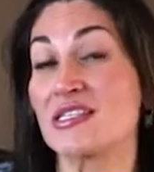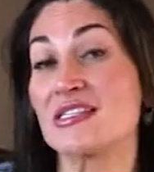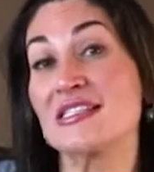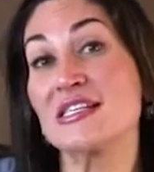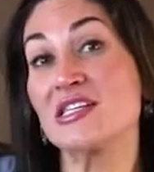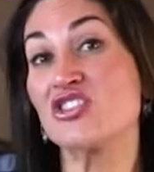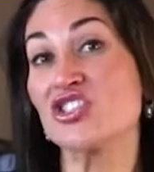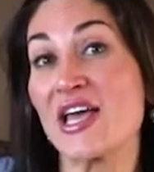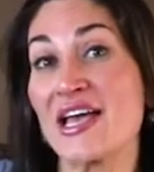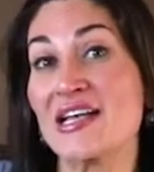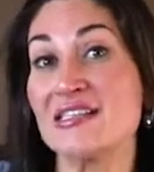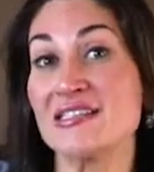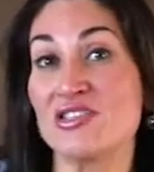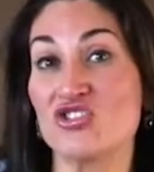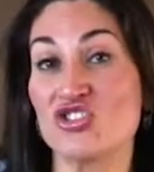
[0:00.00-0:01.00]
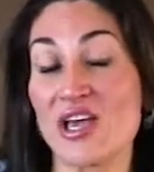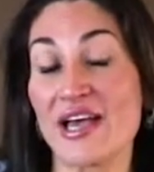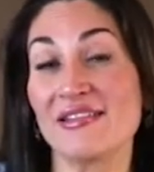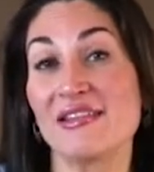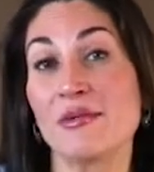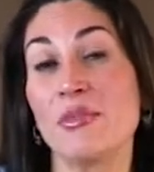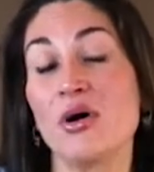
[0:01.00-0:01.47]
such as
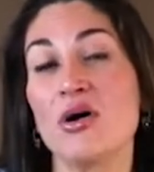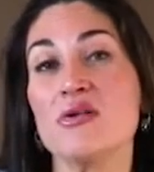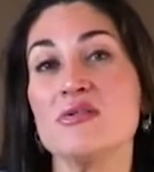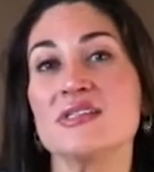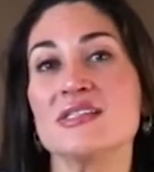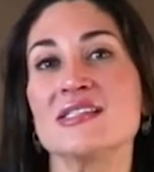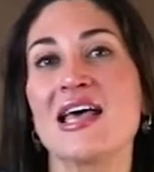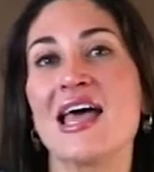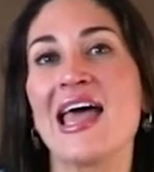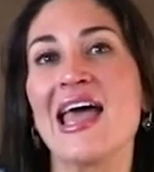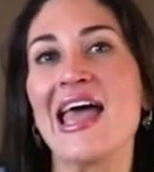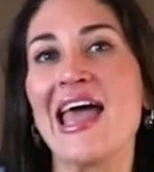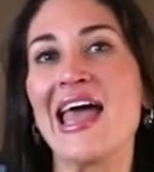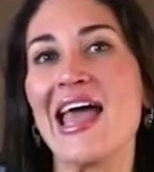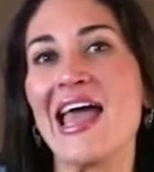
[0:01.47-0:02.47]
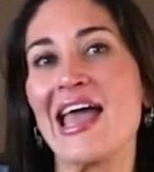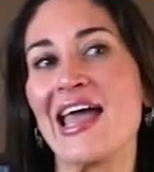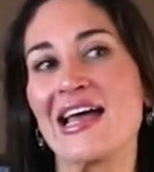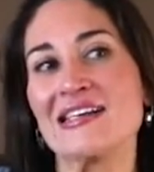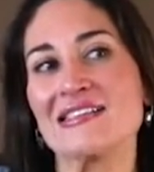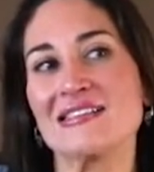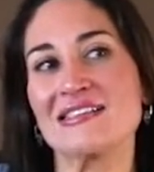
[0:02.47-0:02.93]
injectables,
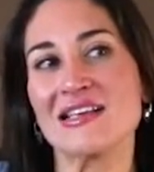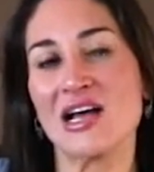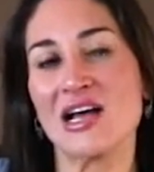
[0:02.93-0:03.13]
and